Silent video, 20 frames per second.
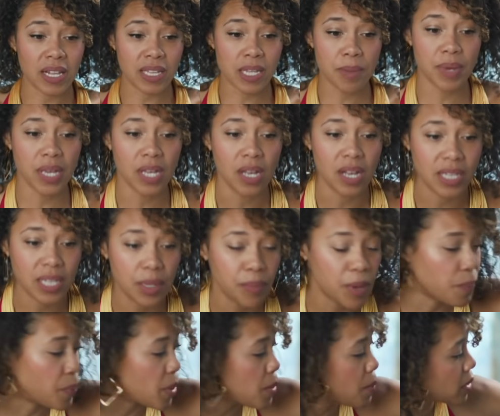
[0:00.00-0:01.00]
Let me
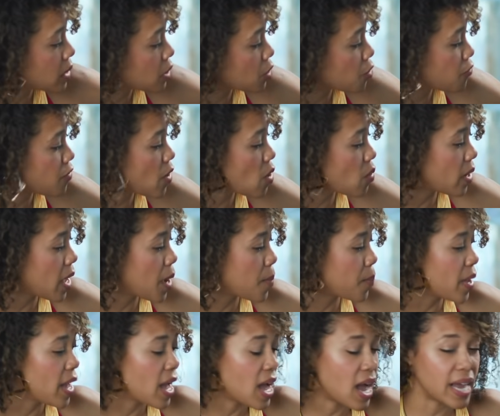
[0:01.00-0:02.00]
put my little phone up
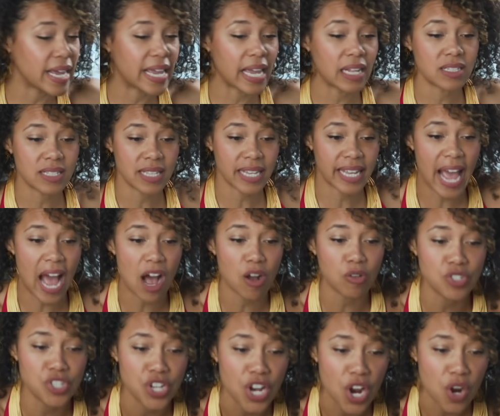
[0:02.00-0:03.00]
against the
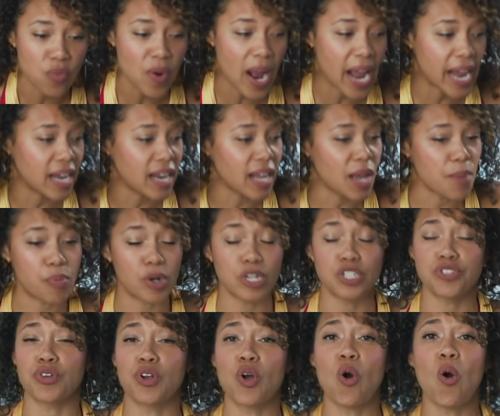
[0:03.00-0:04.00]
couch, right?
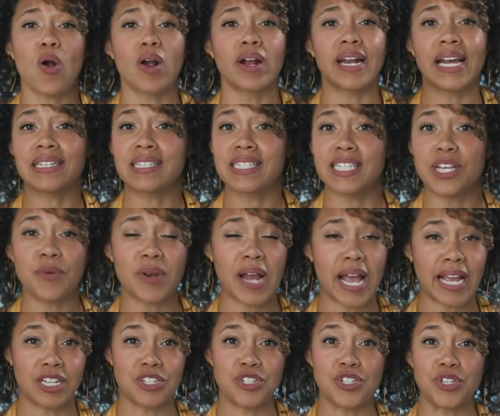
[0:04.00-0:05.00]
Push record and see what
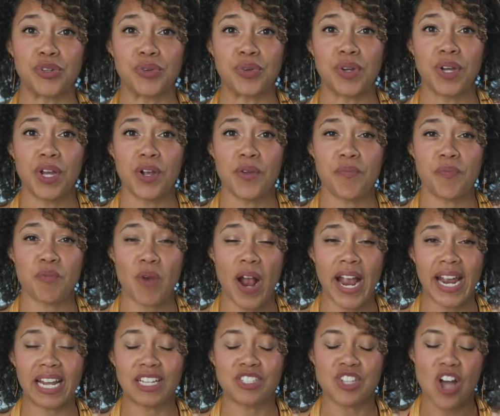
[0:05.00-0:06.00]
I can do,
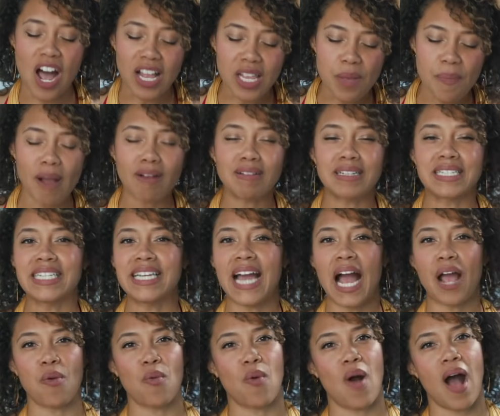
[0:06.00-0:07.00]
right? It's all about
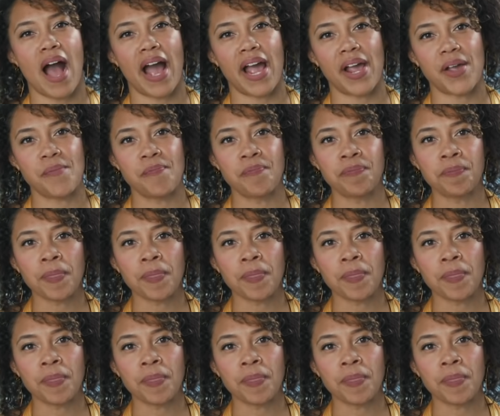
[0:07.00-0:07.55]
DIY.